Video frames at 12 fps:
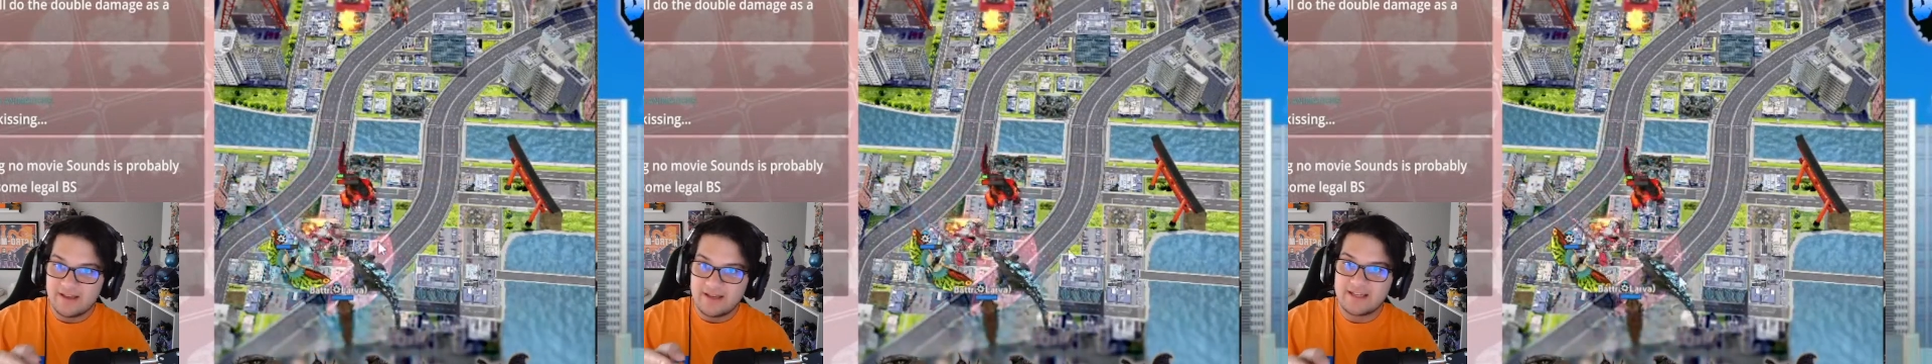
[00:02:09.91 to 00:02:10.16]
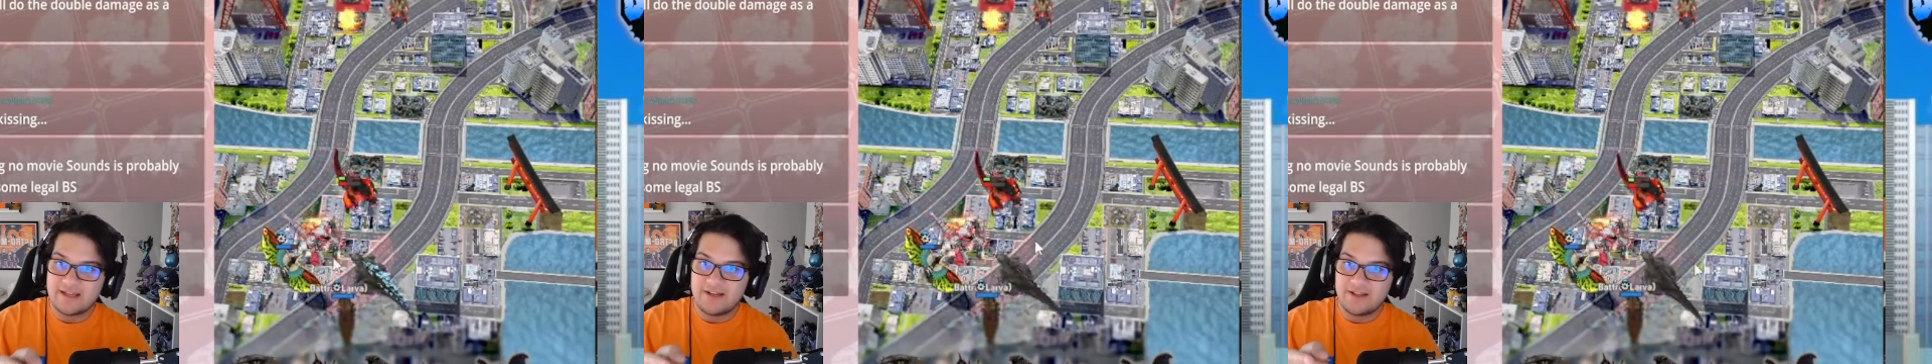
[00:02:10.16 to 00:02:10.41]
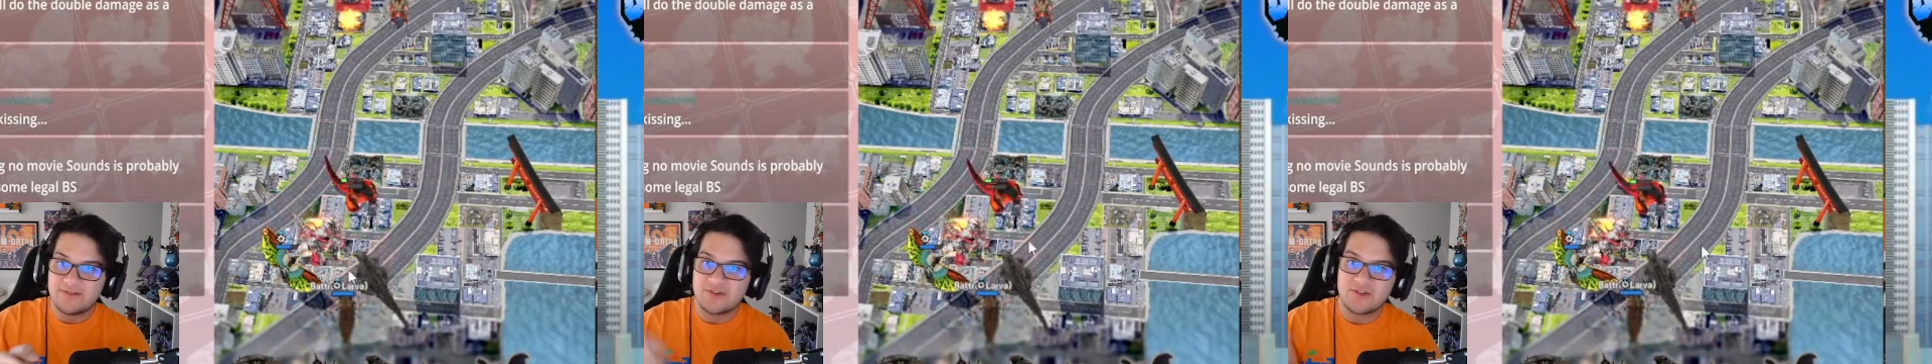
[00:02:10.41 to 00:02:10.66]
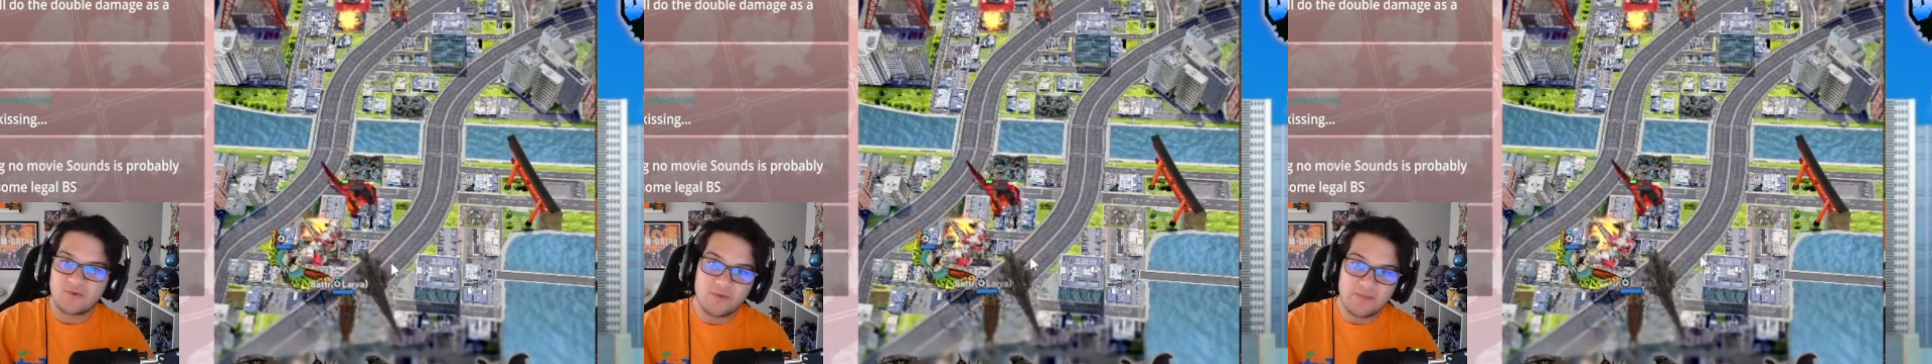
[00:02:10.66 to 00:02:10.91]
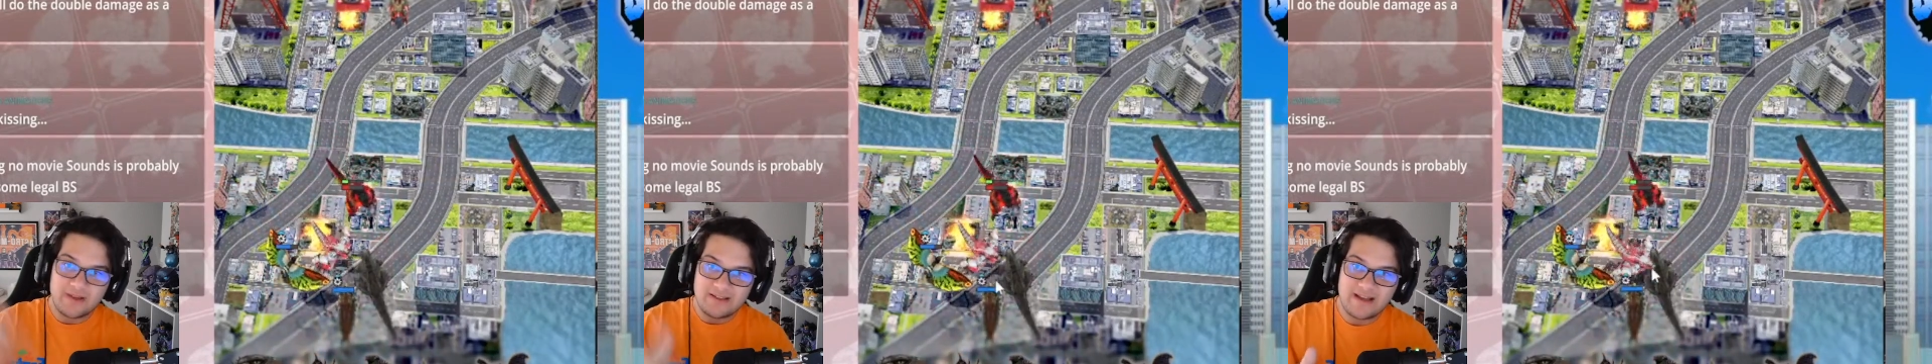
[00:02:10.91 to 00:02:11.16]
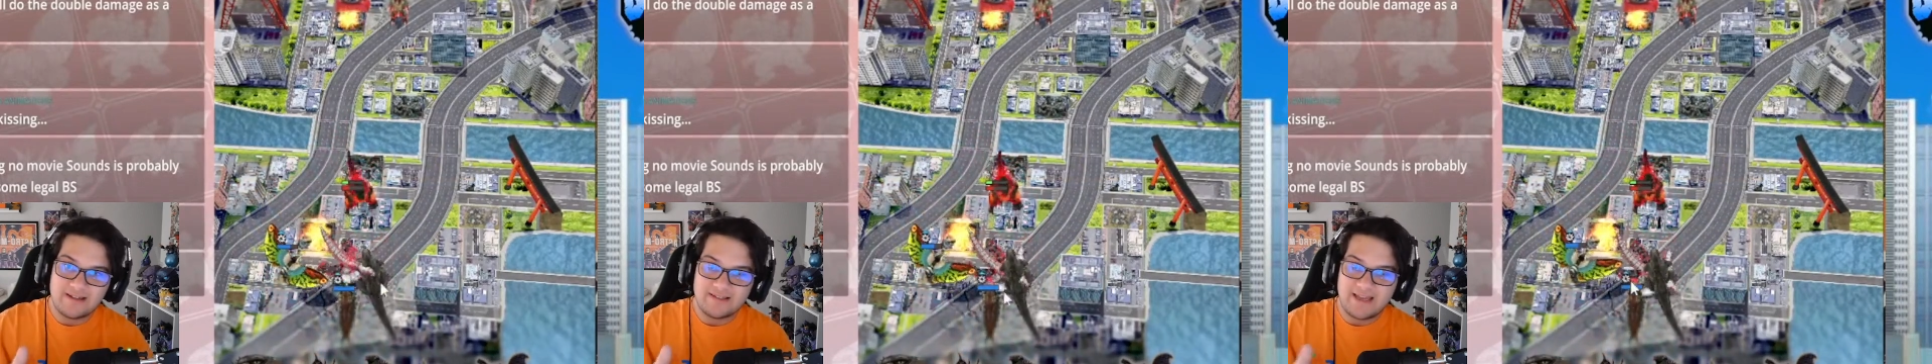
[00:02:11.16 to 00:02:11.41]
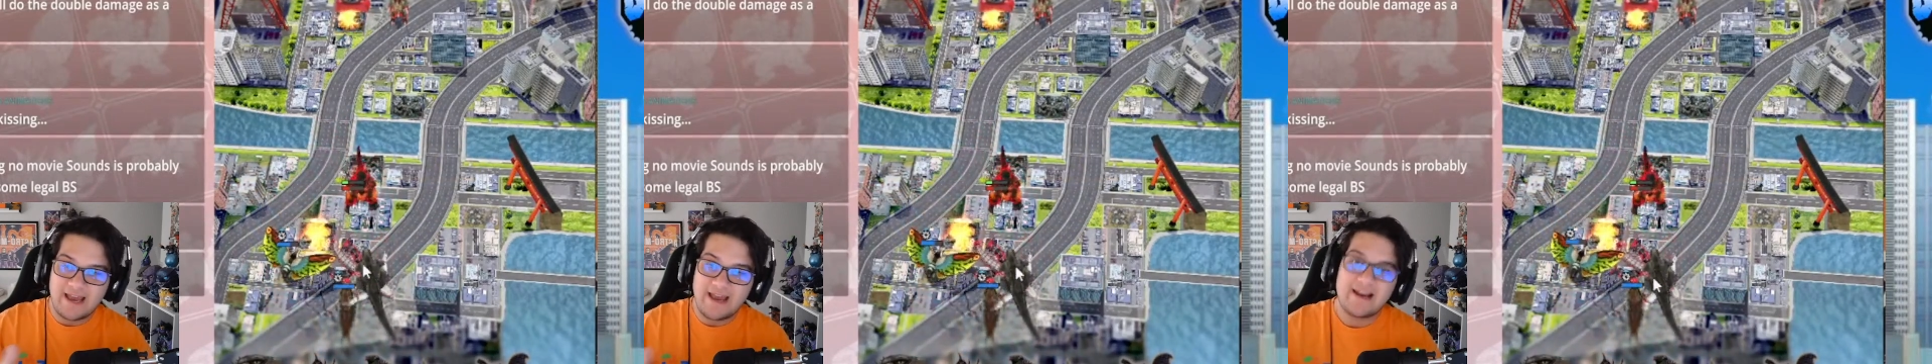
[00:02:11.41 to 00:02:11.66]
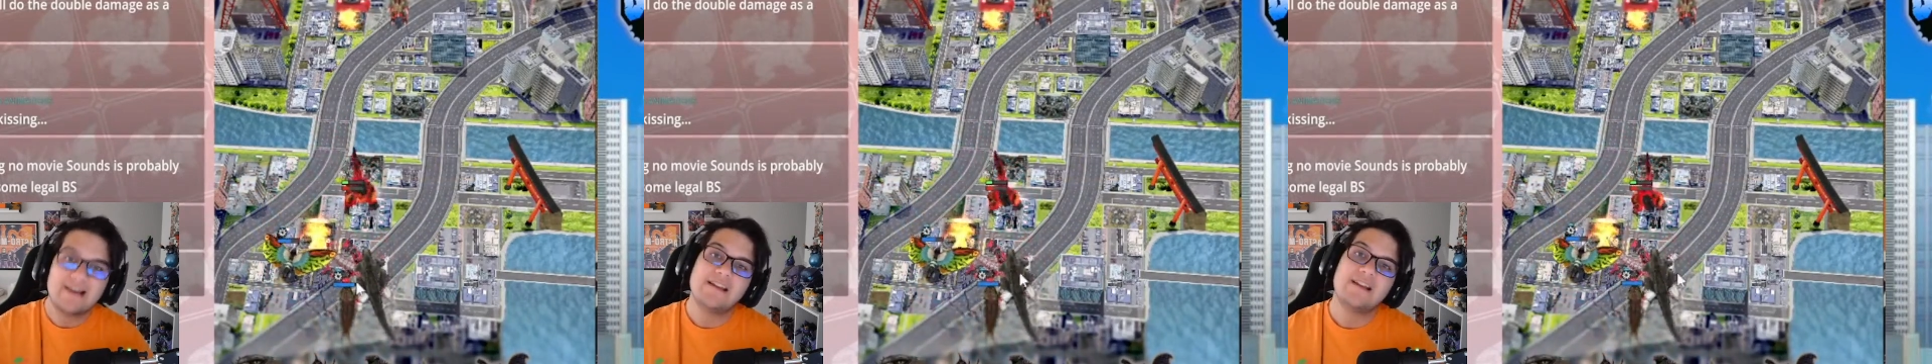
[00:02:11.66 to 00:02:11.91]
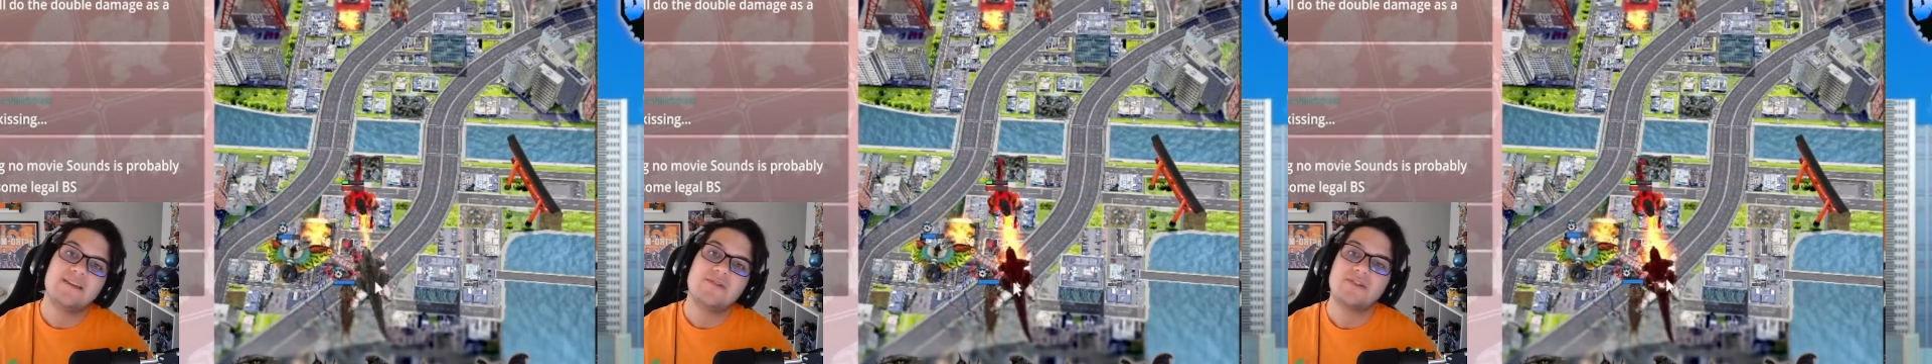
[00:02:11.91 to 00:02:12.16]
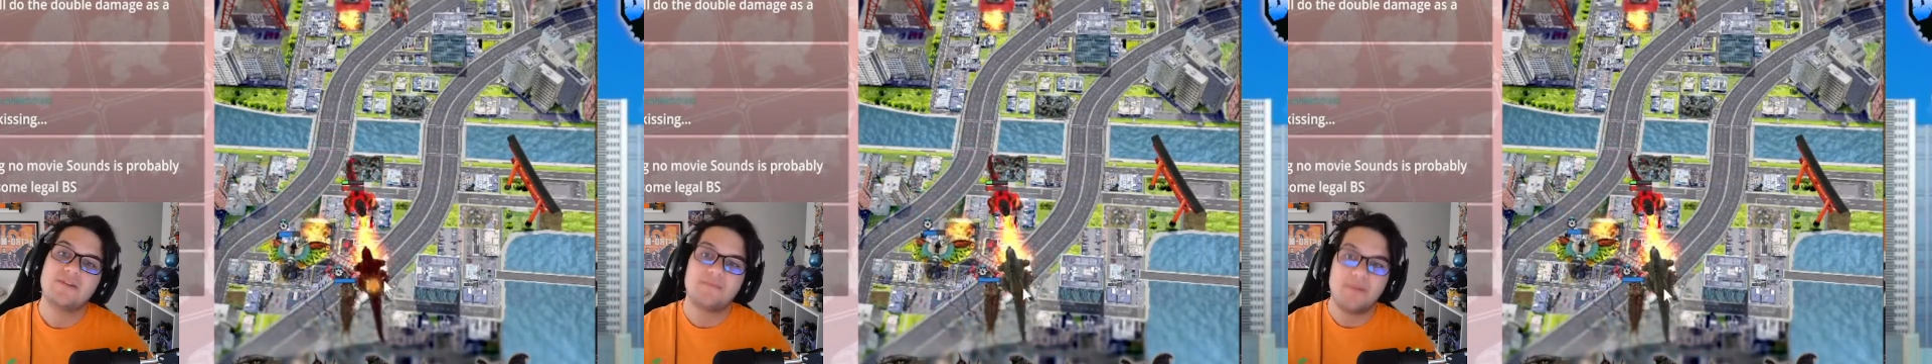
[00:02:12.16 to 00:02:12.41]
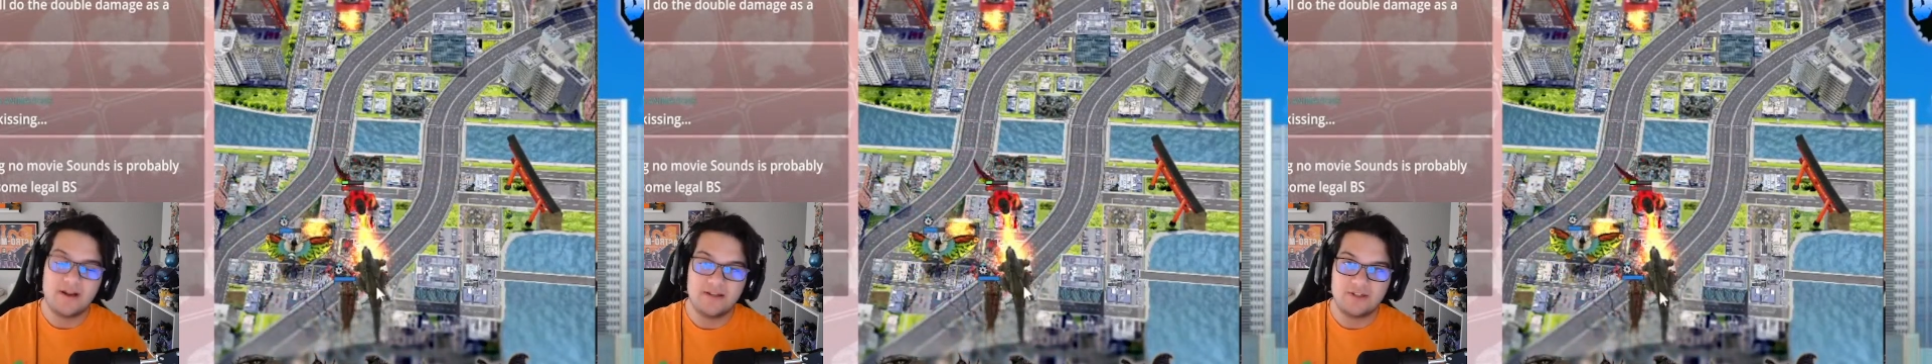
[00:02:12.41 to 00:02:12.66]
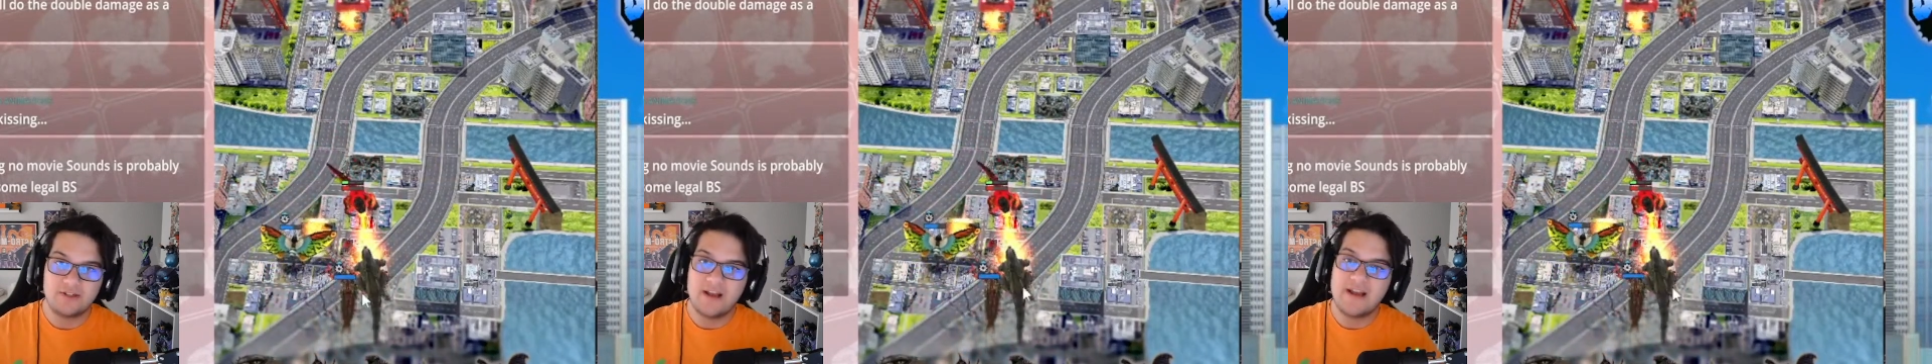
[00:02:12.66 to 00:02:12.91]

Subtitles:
he's going to use his scorpion tail attack, and then he uses a punch,